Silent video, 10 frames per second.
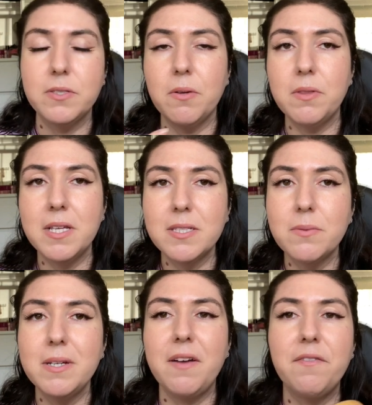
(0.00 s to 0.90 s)
So this
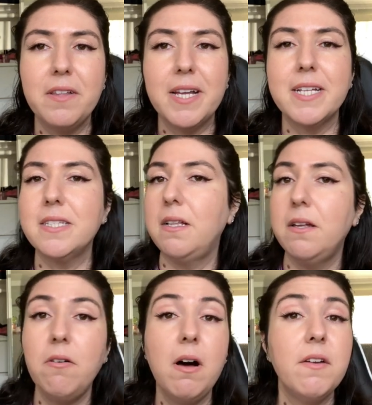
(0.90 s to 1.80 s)
one, I feel like it's a
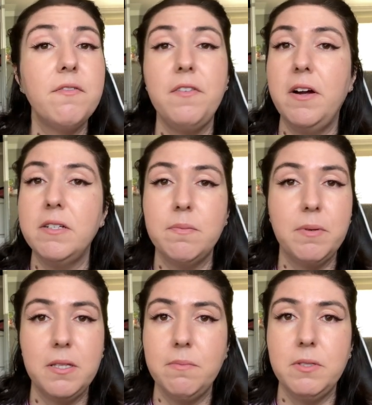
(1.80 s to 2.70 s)
little unfair to
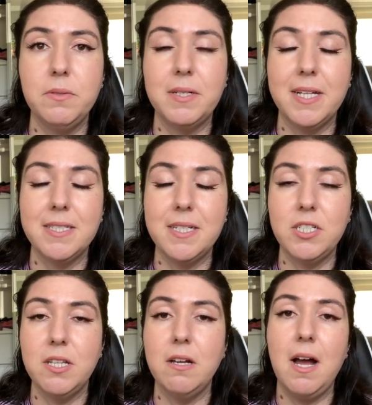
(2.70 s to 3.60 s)
put them two against
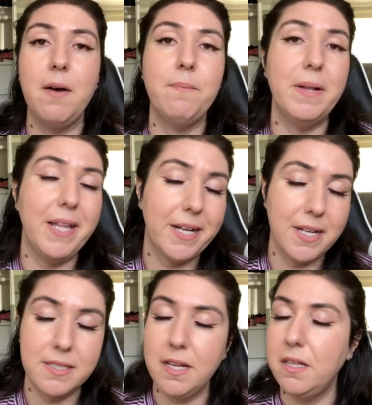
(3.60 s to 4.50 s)
each other, but like I
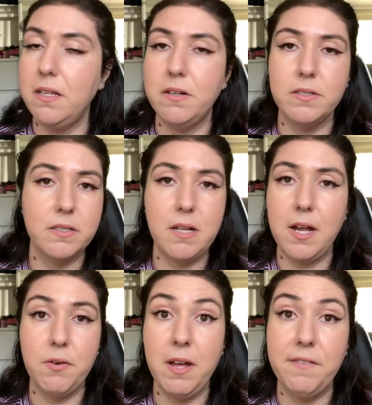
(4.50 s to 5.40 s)
said, there's I
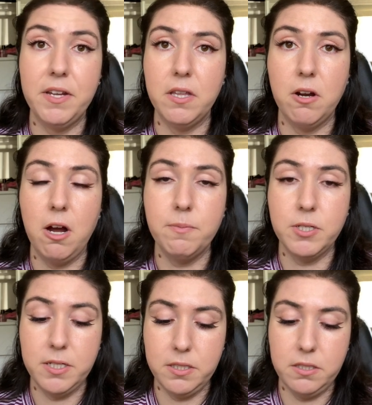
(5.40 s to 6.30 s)
don't have any other
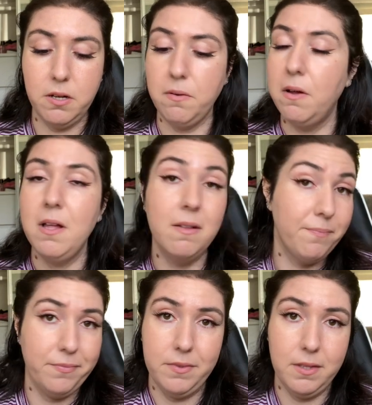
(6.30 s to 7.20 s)
options, so
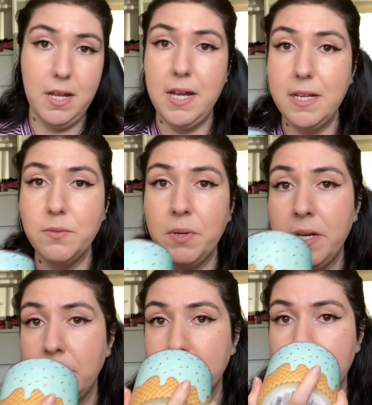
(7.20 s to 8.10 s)
it is what it
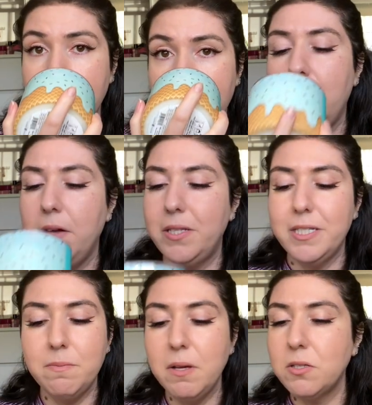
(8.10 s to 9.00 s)
is. Oh, this
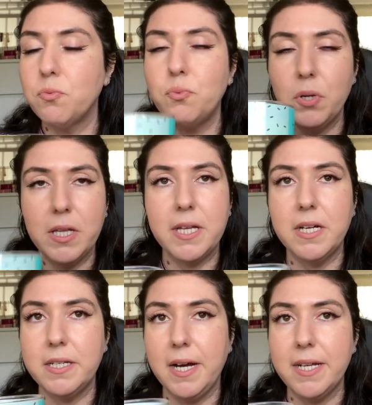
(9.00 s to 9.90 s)
smells really
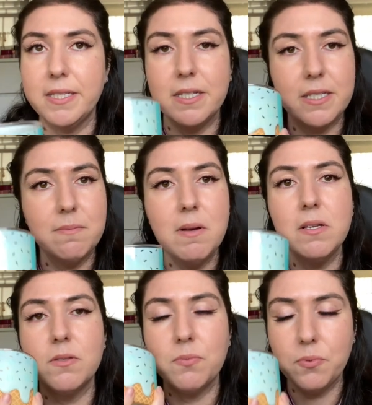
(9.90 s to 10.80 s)
good, guys. This
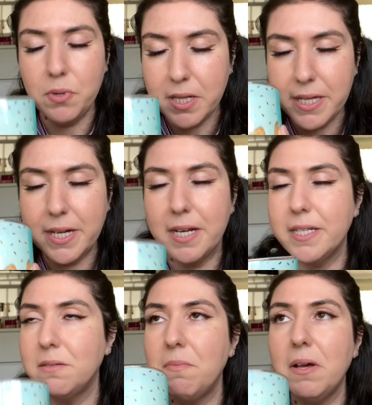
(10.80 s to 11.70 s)
smells really good.
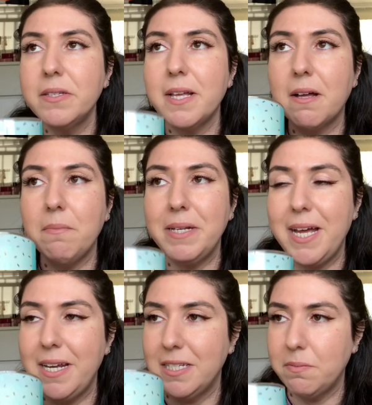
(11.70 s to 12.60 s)
It smells like a
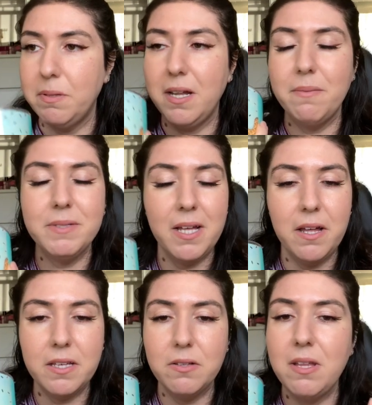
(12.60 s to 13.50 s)
banana split. I'm
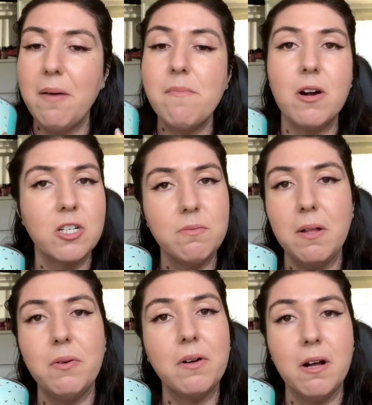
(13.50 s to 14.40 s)
telling you, that
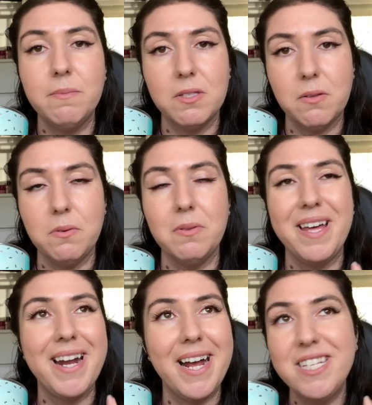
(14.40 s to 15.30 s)
marshmallow comes through,
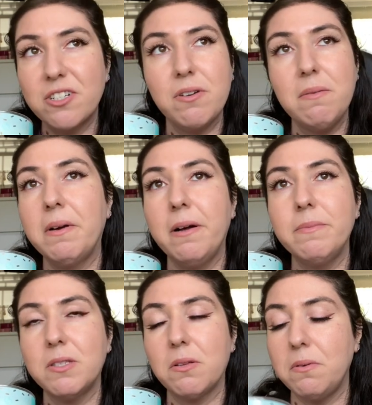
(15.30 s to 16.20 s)
that ice cream
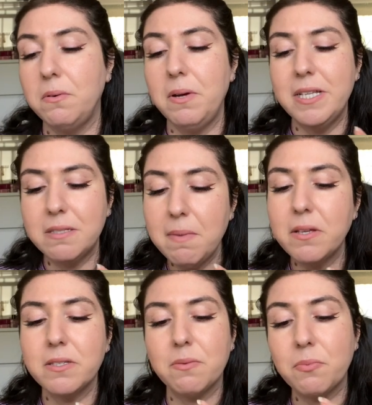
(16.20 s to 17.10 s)
comes through. It
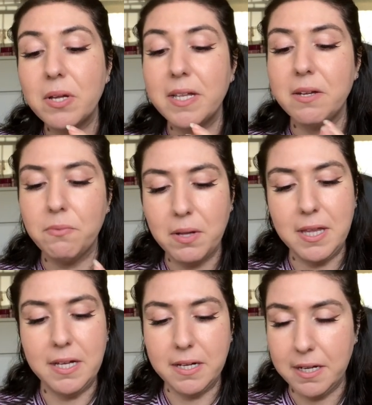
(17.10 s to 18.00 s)
smells really,
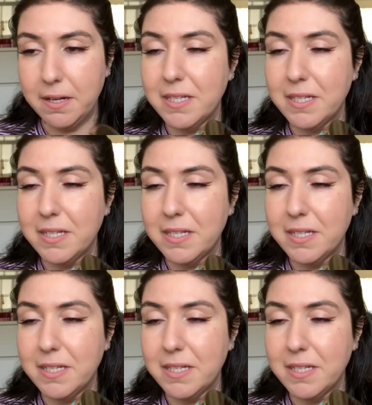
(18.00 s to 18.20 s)
really good.